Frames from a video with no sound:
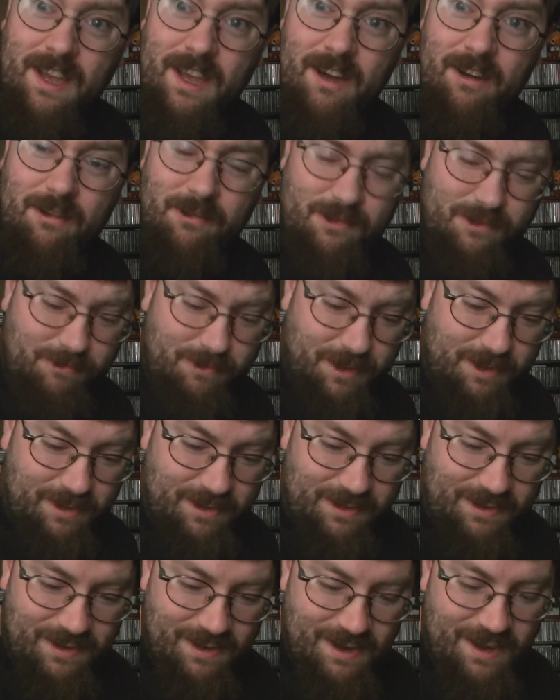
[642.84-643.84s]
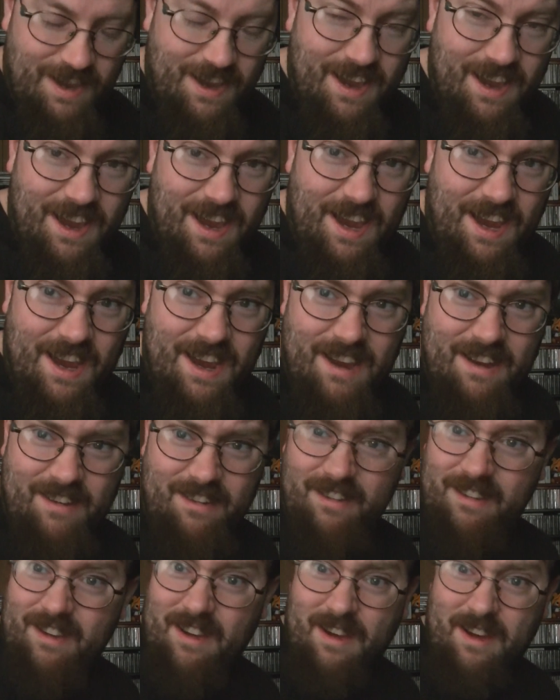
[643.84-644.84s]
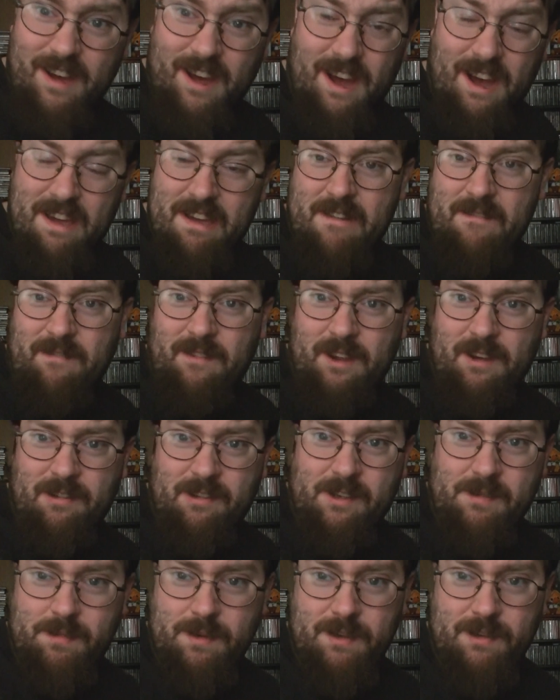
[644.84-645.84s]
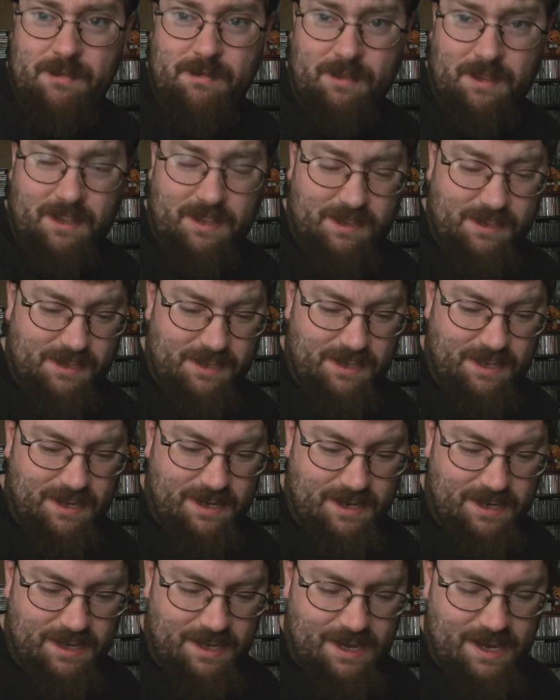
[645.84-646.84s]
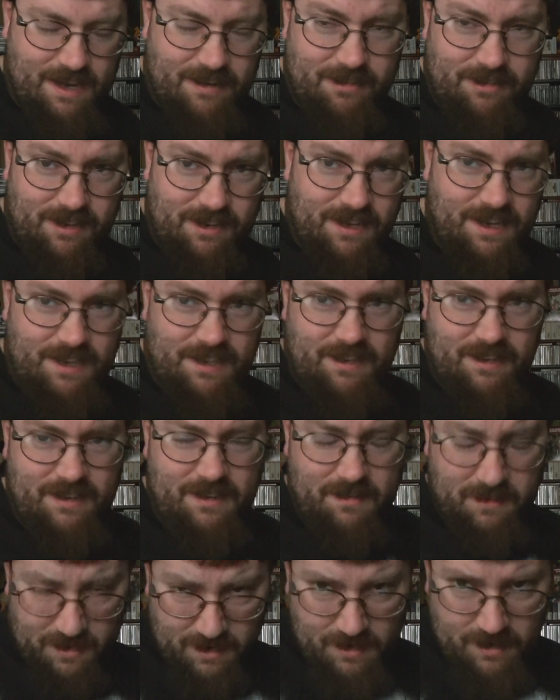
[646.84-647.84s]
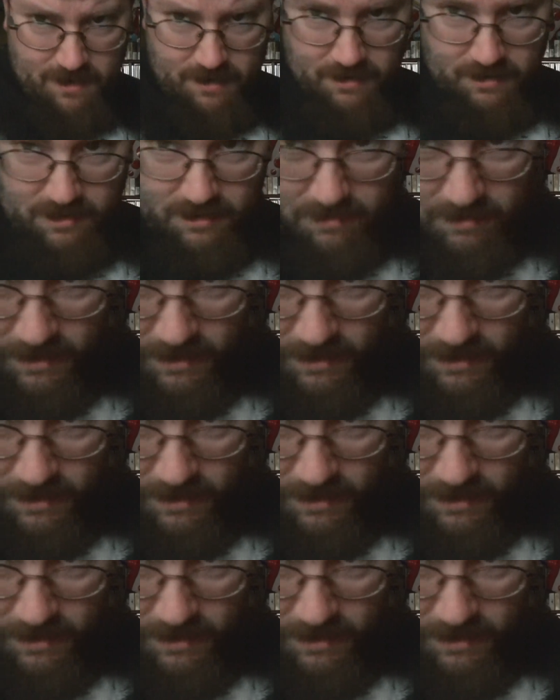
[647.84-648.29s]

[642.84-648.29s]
else with it. And uh, I have no experience with this, and I actually got to show